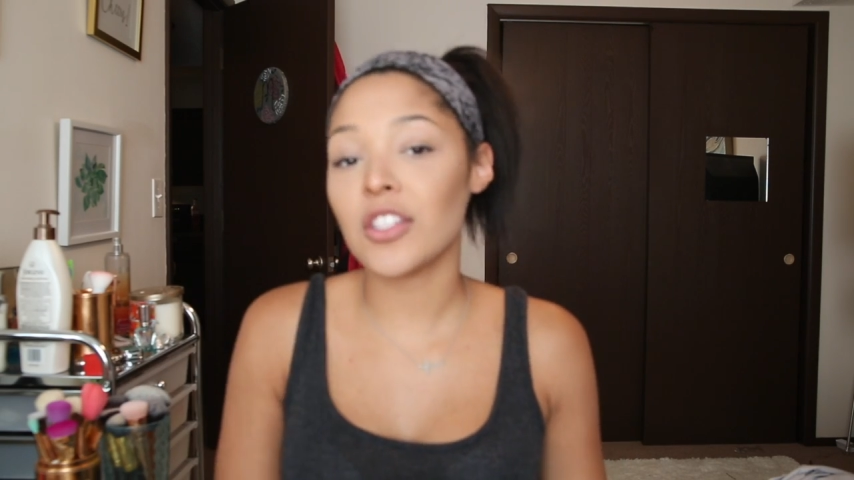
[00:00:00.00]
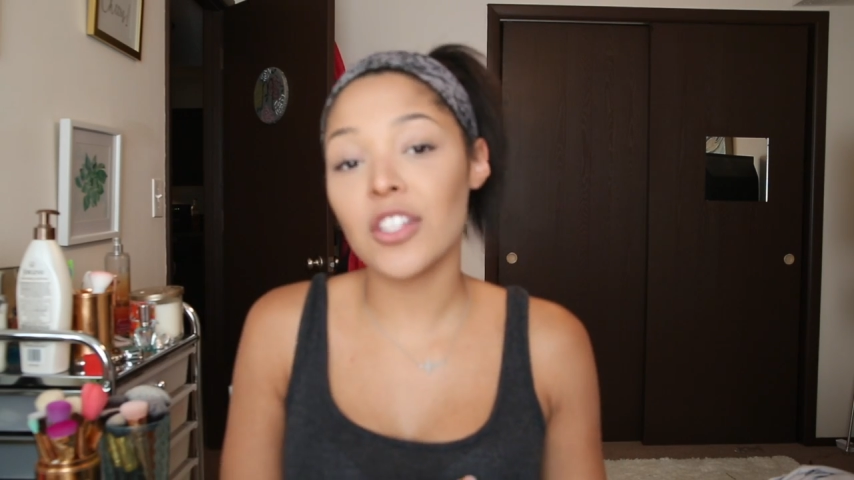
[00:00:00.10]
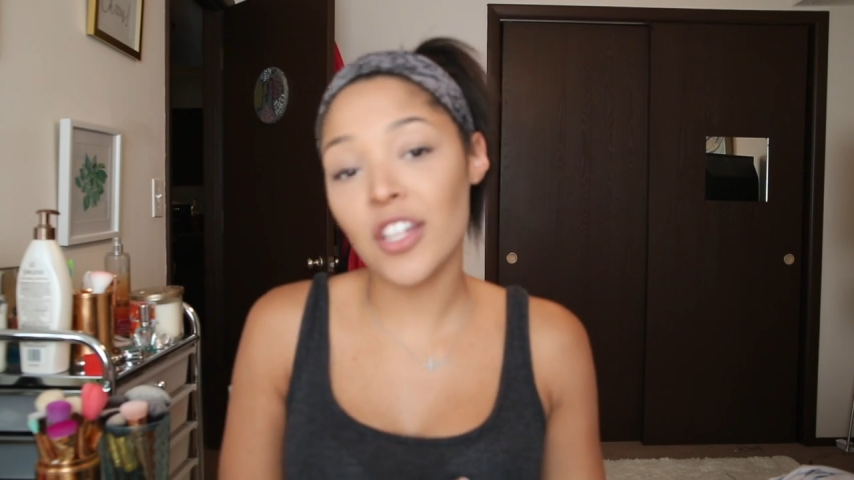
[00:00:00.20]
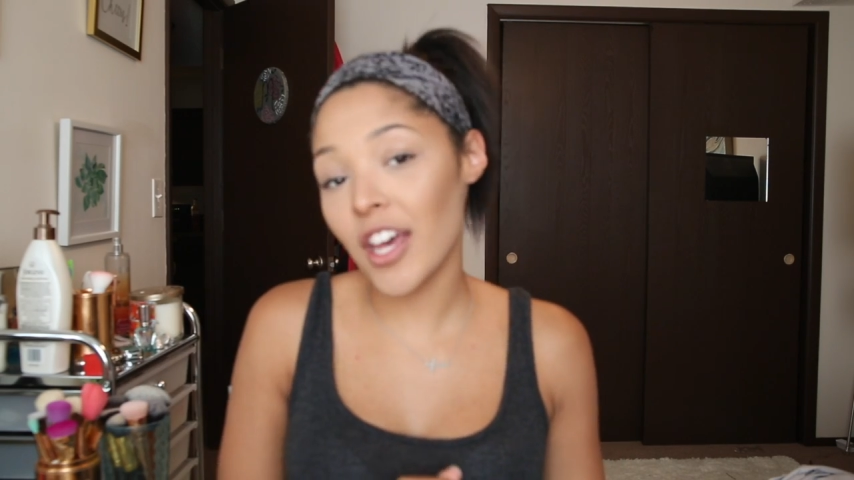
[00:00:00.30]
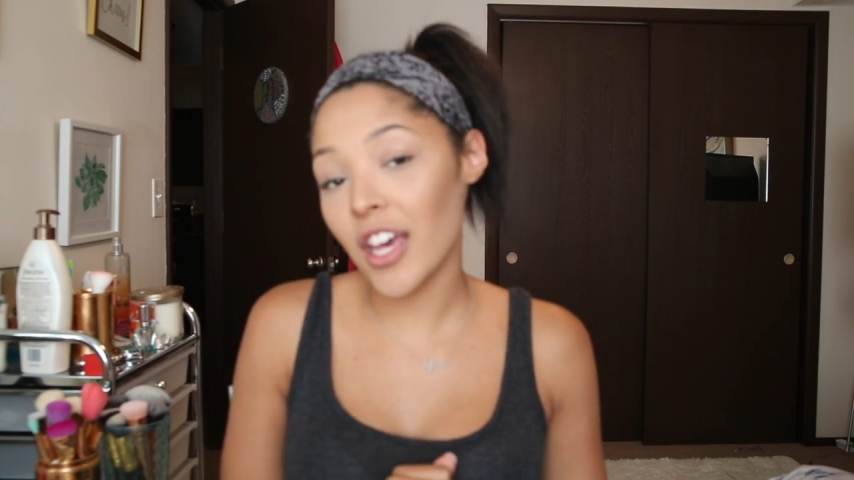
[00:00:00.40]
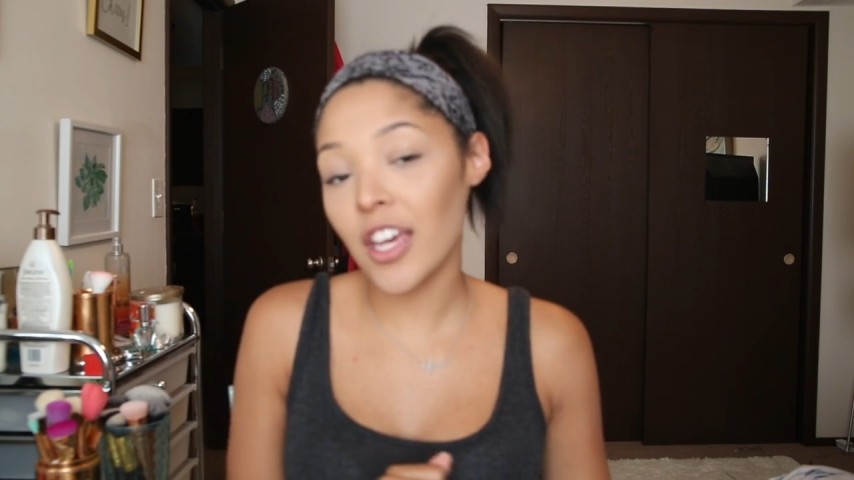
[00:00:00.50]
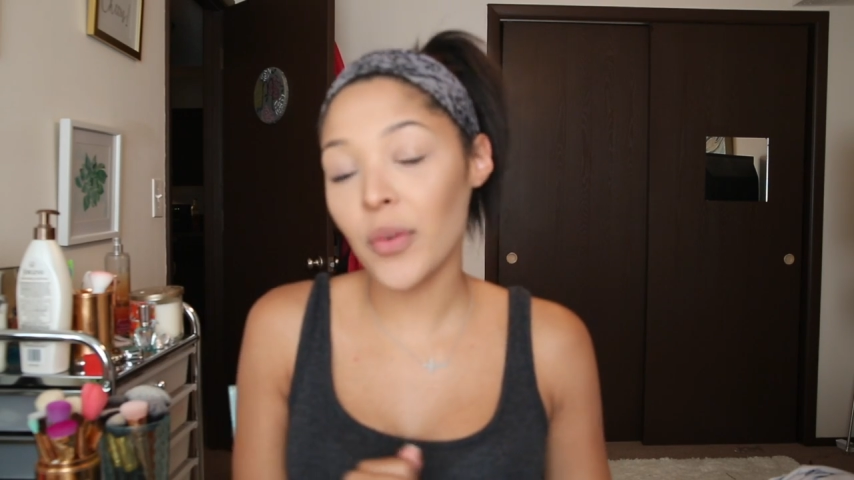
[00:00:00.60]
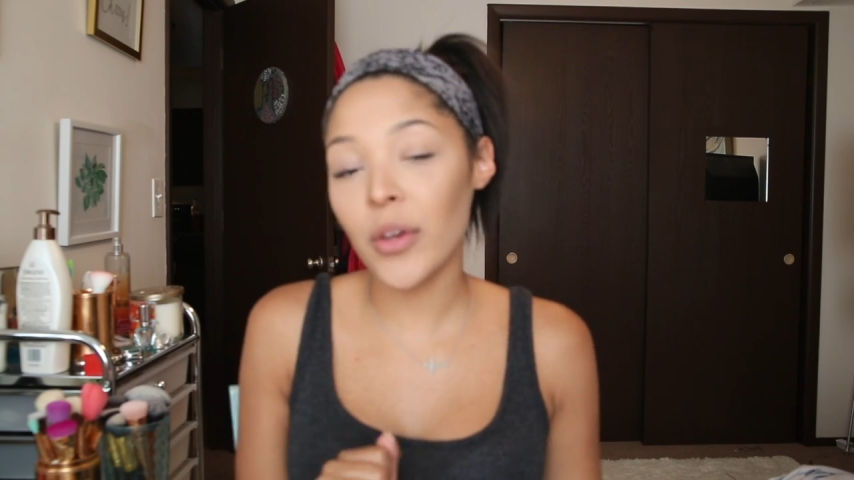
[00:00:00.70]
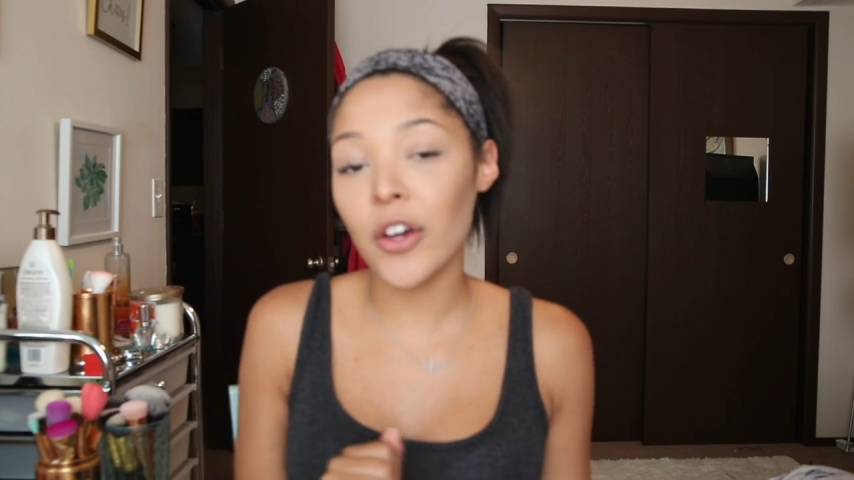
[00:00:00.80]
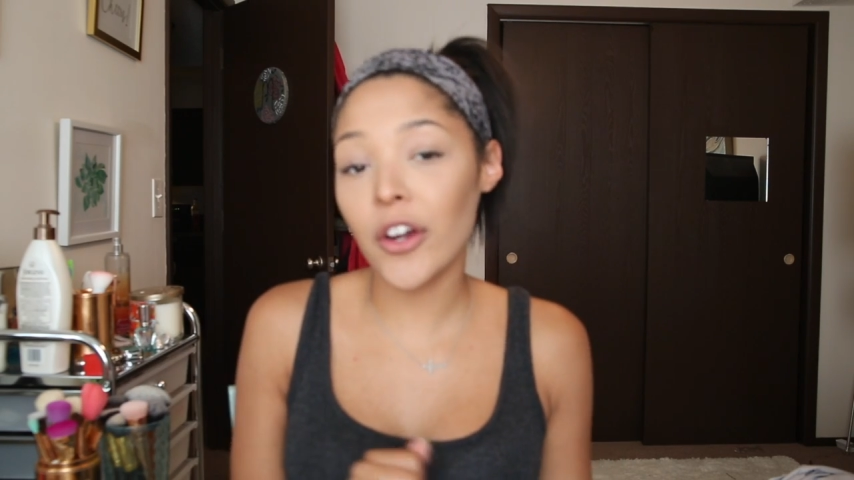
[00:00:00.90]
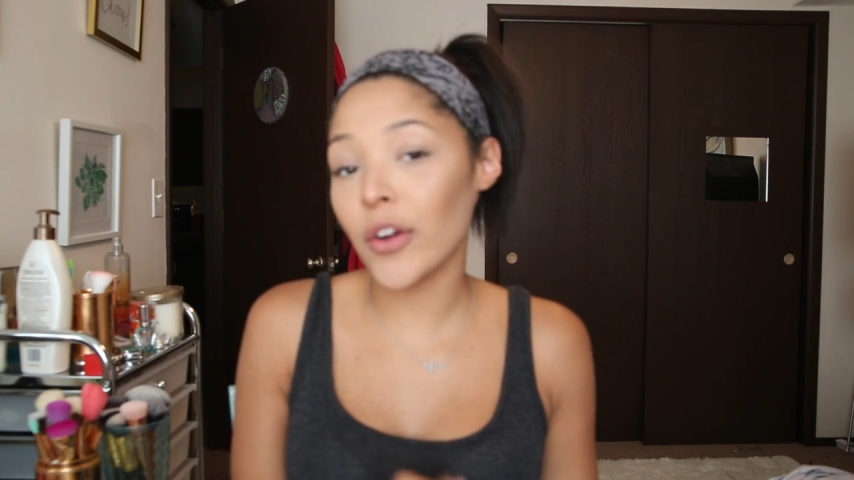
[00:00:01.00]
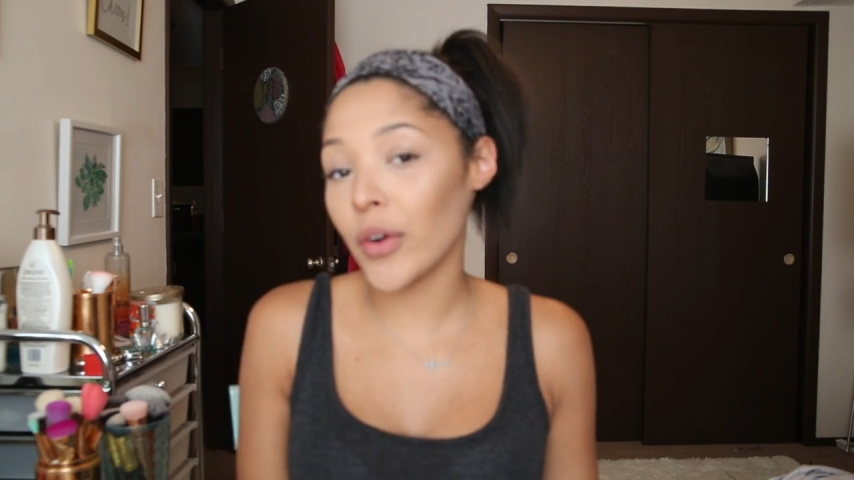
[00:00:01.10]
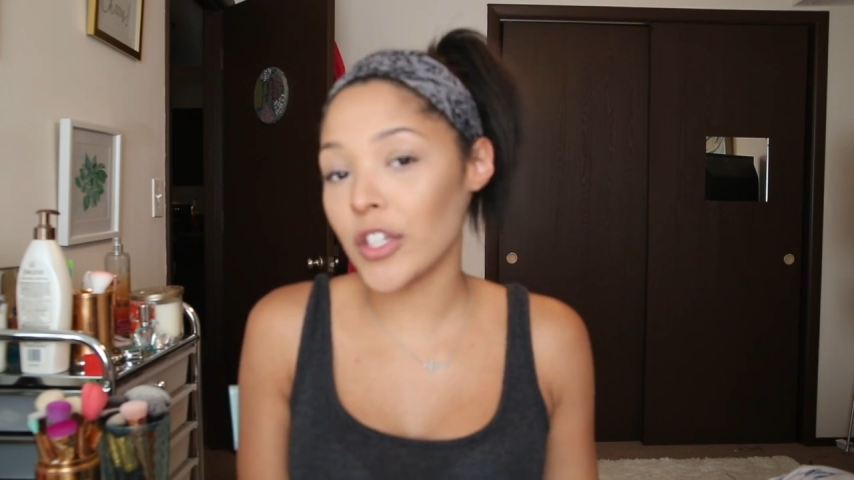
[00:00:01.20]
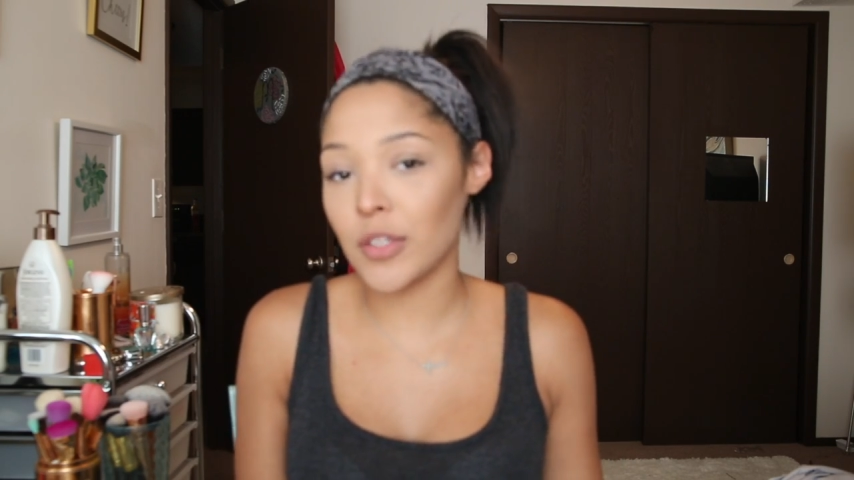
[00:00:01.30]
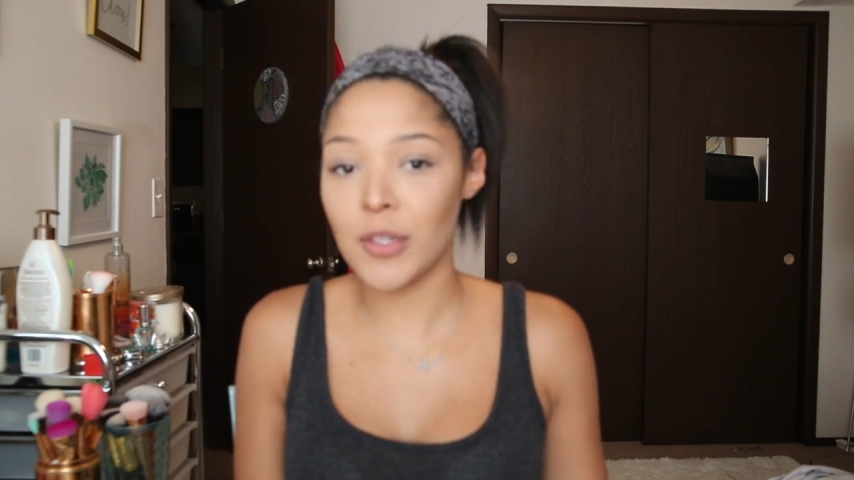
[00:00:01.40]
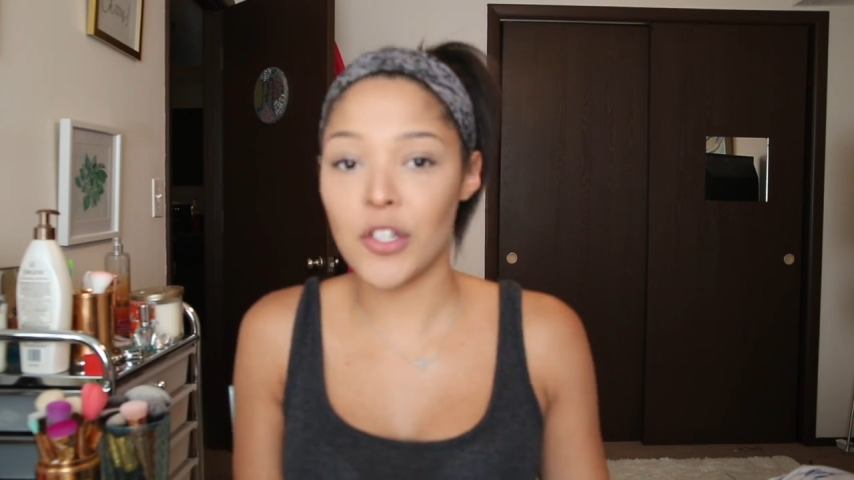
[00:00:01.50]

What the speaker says: today we are going to be